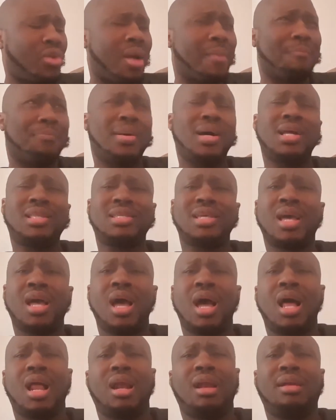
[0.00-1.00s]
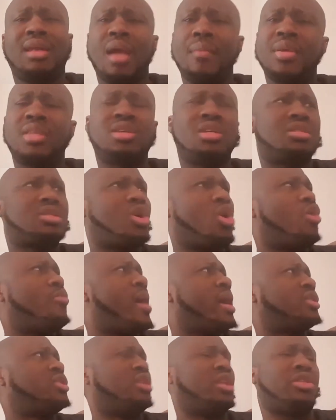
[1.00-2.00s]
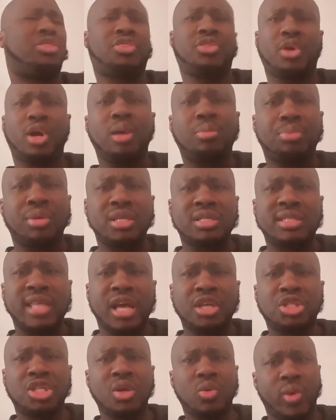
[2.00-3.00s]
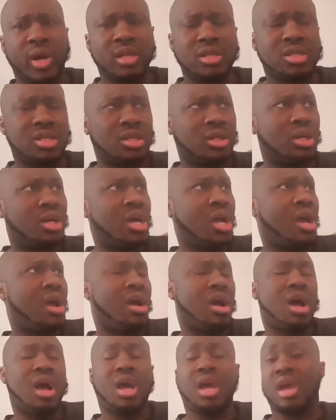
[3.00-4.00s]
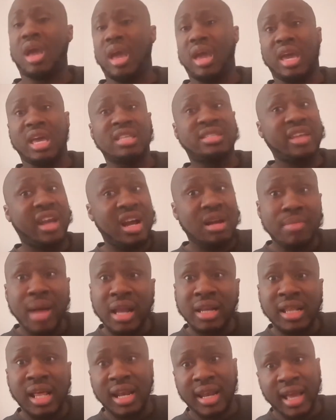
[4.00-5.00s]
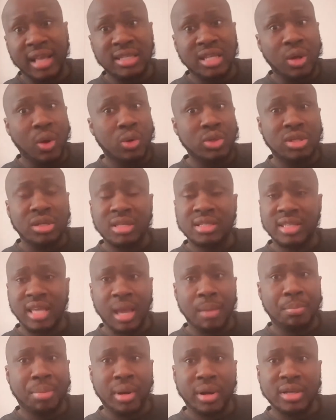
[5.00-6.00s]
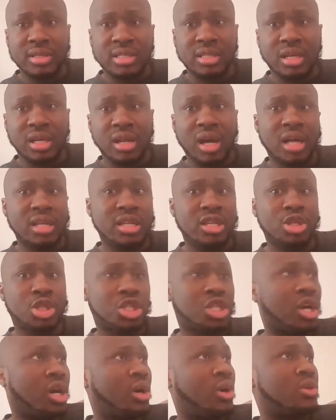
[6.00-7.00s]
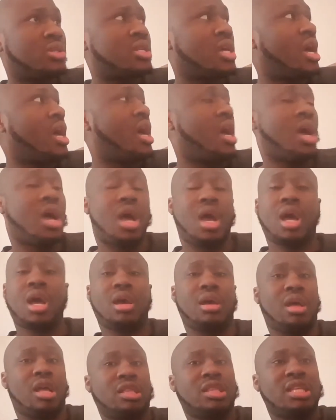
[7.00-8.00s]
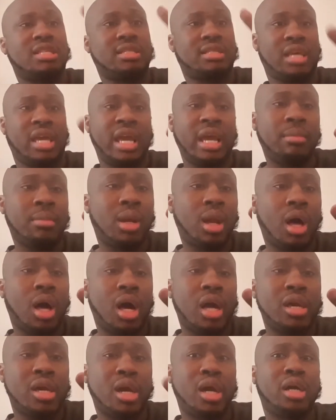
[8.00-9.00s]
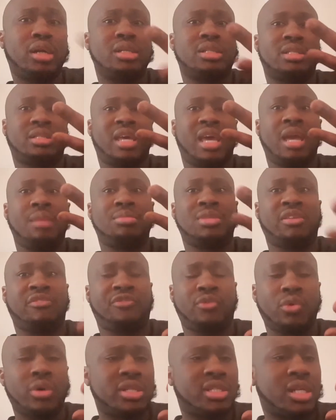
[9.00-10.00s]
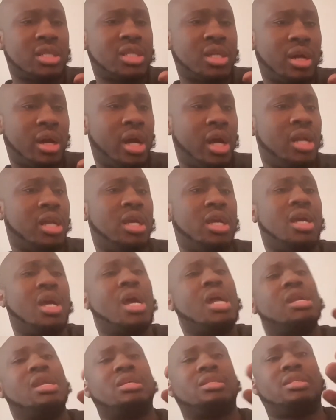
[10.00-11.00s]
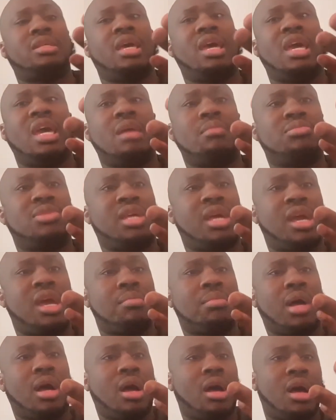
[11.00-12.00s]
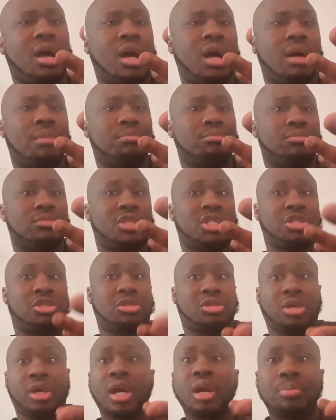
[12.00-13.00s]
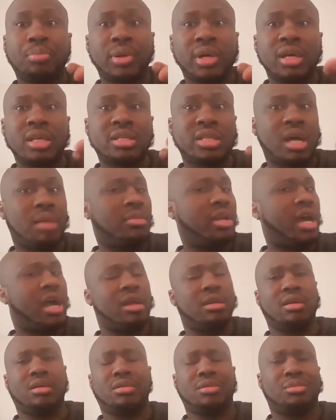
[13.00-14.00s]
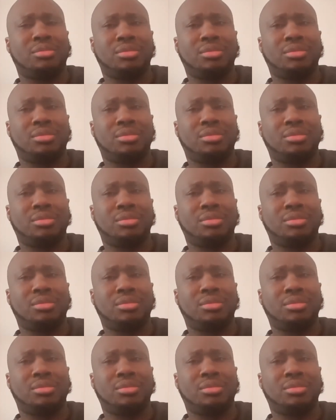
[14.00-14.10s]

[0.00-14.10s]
But let me just go back to the therapist that she went to. Is everybody in Atlanta going to the same person on these shows? The same lawyer, the same divorce attorney, the same damn um therapist. I'm like,